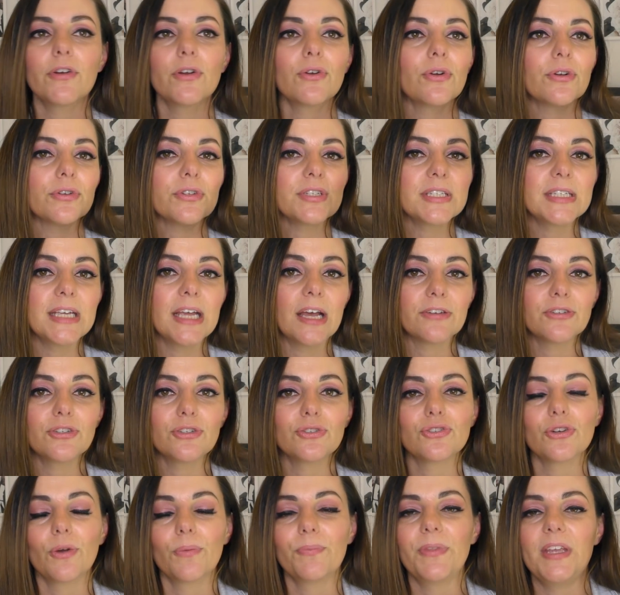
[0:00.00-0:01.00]
across town to
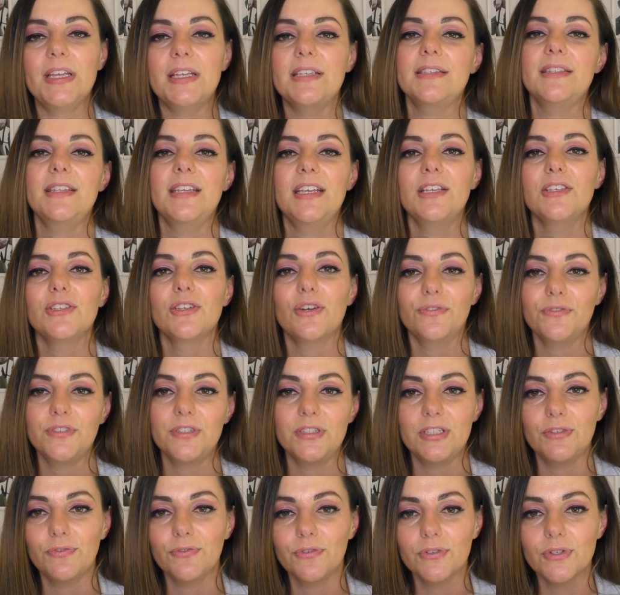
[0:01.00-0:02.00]
drop these things off to
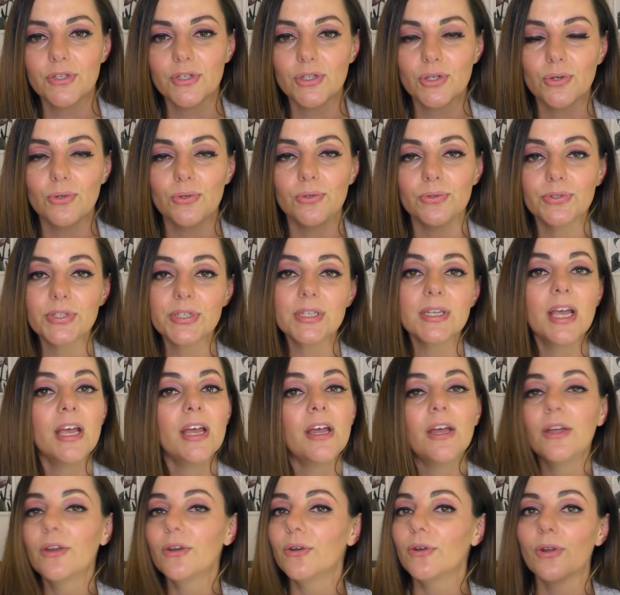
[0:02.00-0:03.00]
different schools.
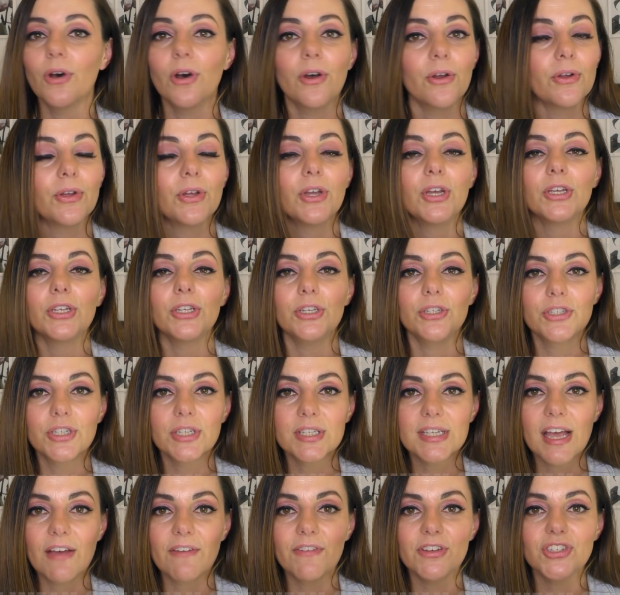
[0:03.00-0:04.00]
No, you
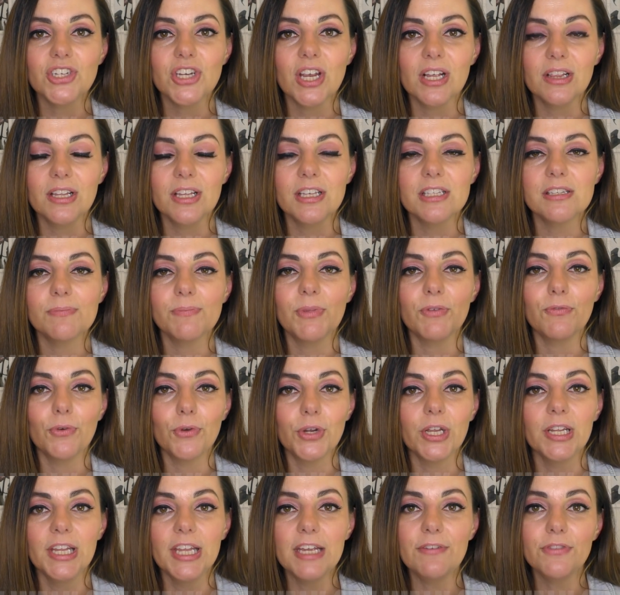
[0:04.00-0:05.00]
just have a checklist before
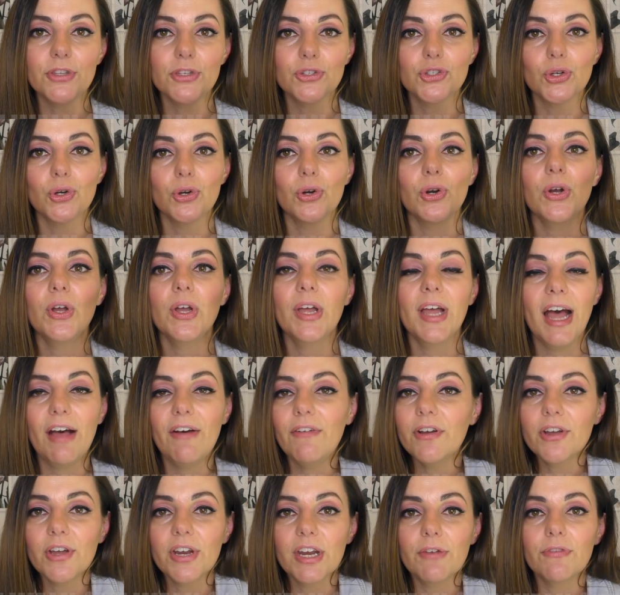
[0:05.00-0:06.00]
you leave the door. How
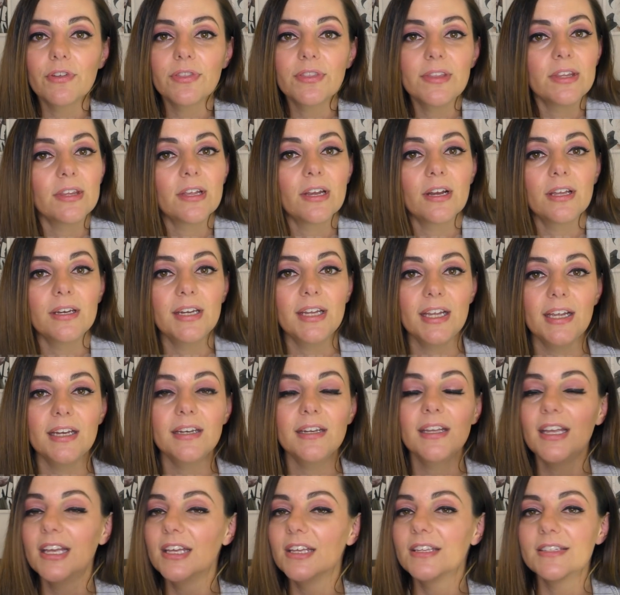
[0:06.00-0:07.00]
I got everything that I
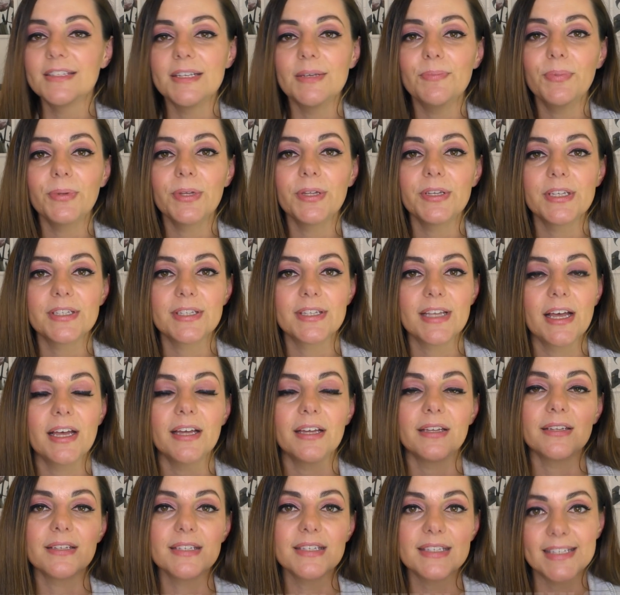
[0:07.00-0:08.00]
need. Simple as that.
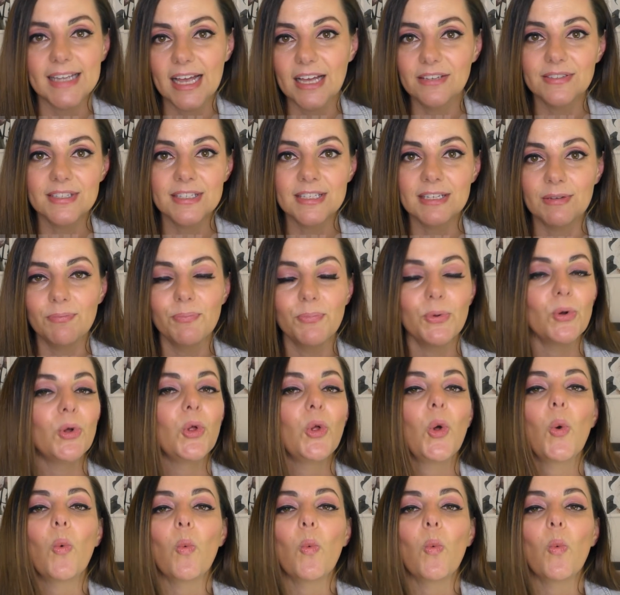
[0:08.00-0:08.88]
Sounds simple.